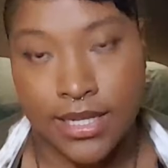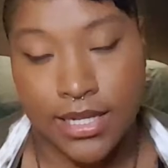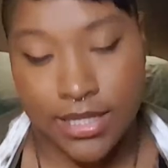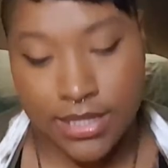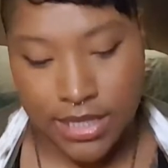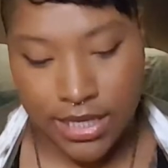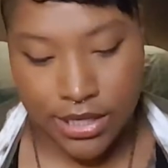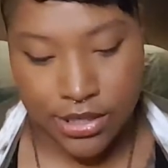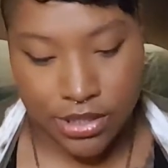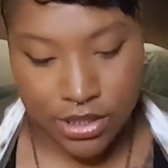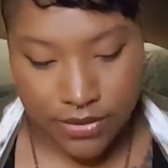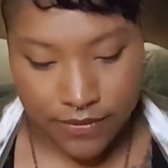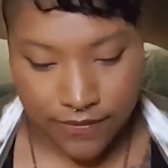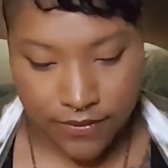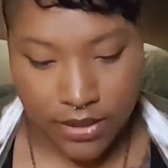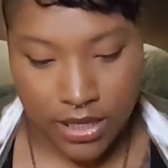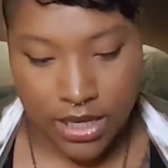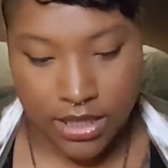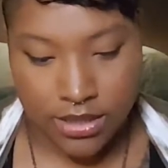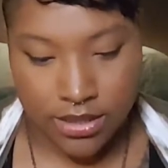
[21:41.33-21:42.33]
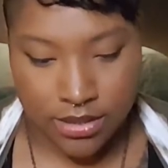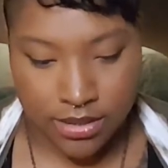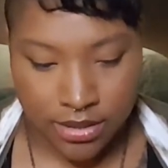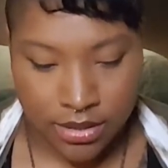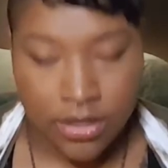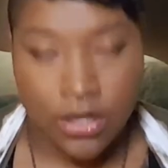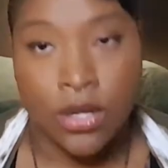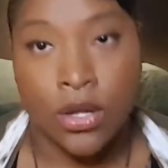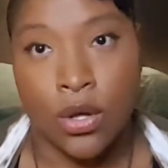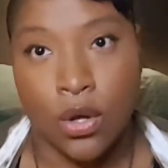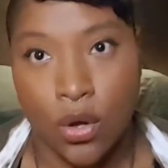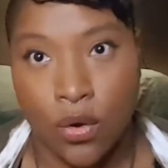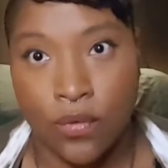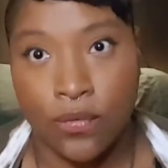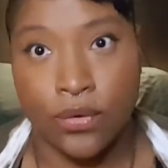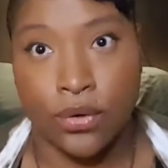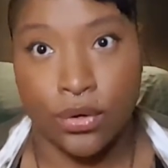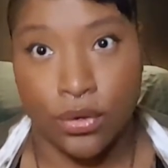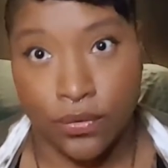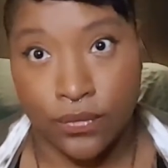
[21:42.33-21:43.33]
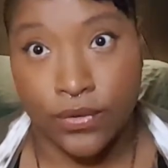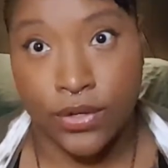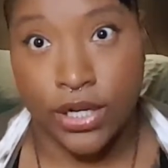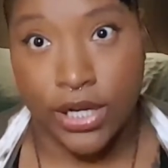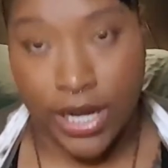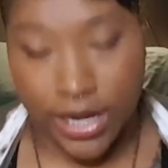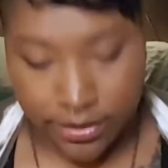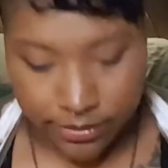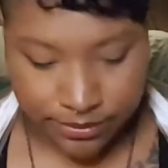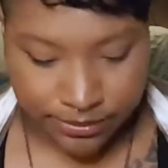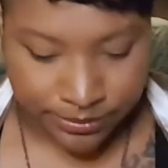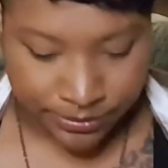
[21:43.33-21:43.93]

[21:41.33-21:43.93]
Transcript: containers of floss over and over again.